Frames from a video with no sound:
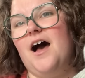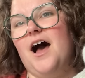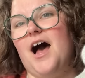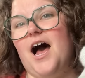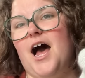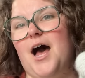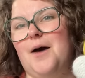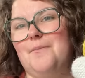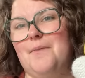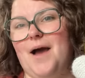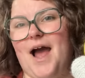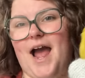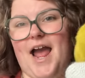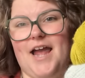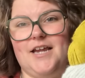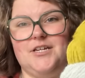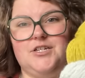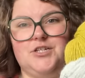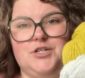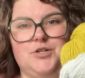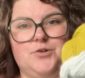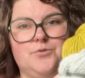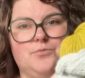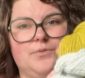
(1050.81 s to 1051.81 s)
Um, I
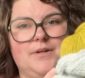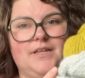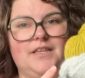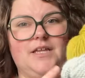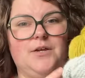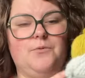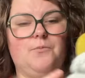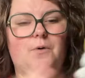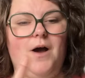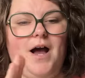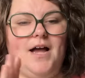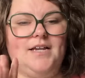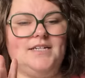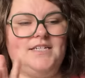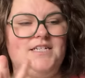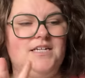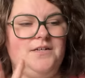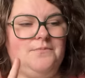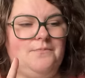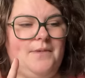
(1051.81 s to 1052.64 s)
do really want to